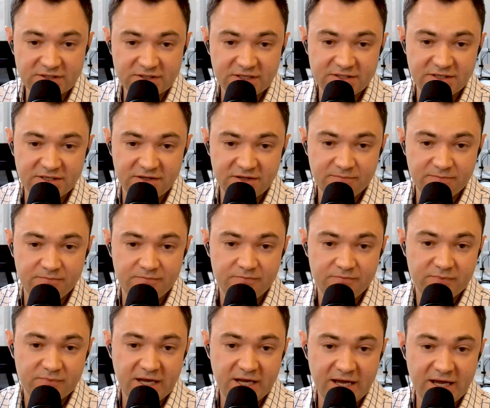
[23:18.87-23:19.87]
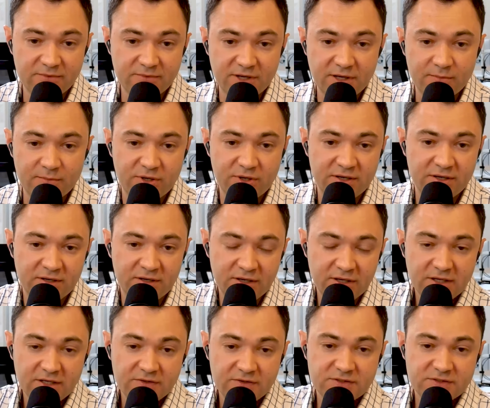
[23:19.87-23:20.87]
That's in the cabinet. But
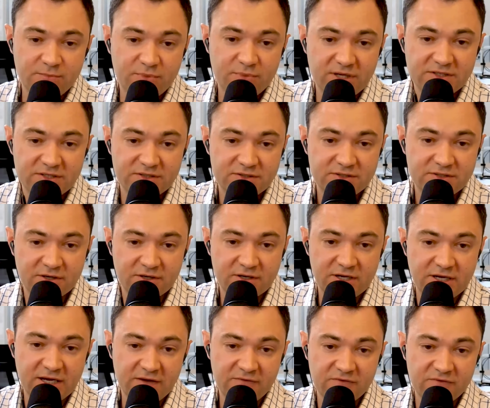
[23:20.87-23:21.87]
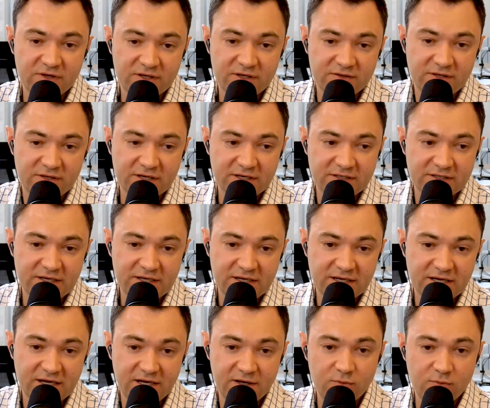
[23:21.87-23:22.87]
some places they're going to have a
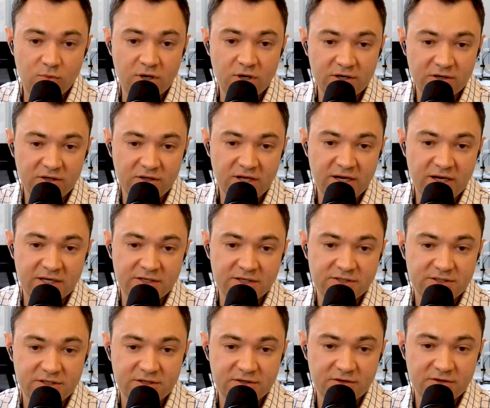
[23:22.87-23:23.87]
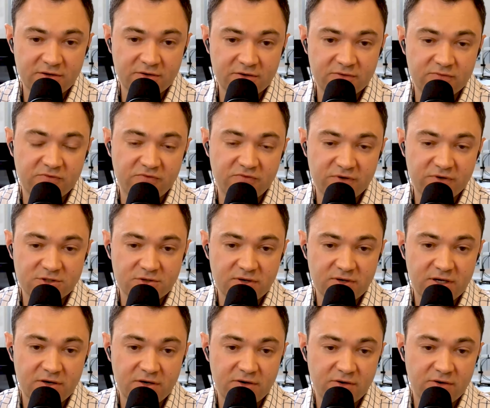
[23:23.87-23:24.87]
dedicated water line to your
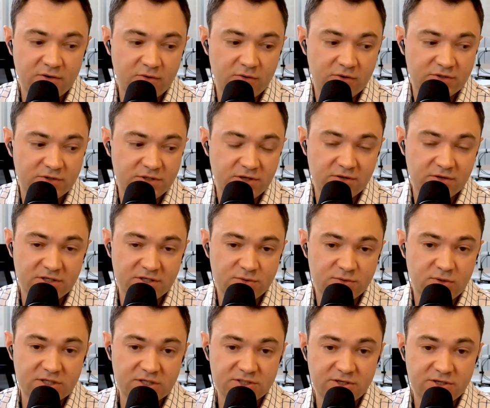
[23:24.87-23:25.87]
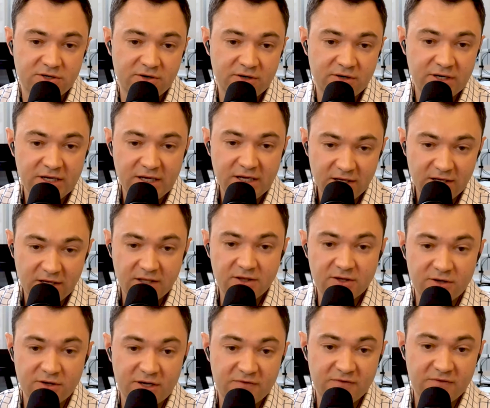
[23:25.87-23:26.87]
refrigerator or to your dishwasher.
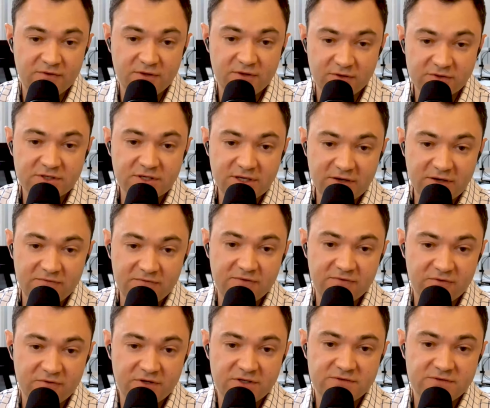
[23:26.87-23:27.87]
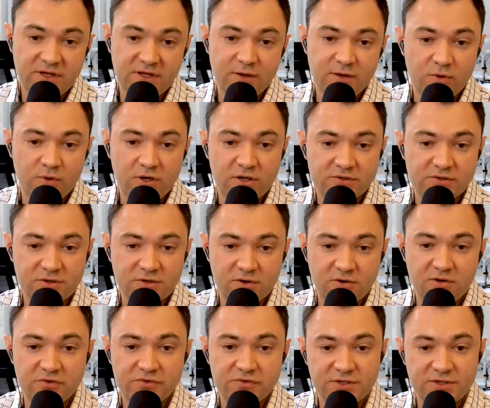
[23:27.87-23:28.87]
And if those can definitely freeze if that wall's
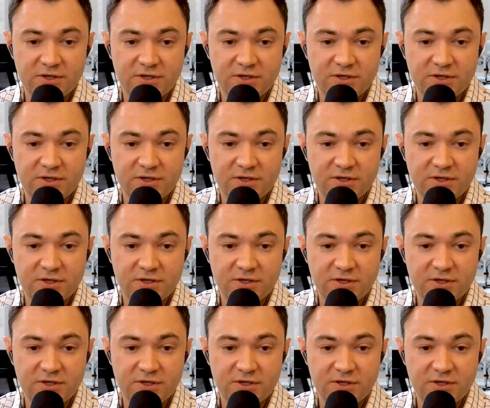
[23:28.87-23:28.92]
cold.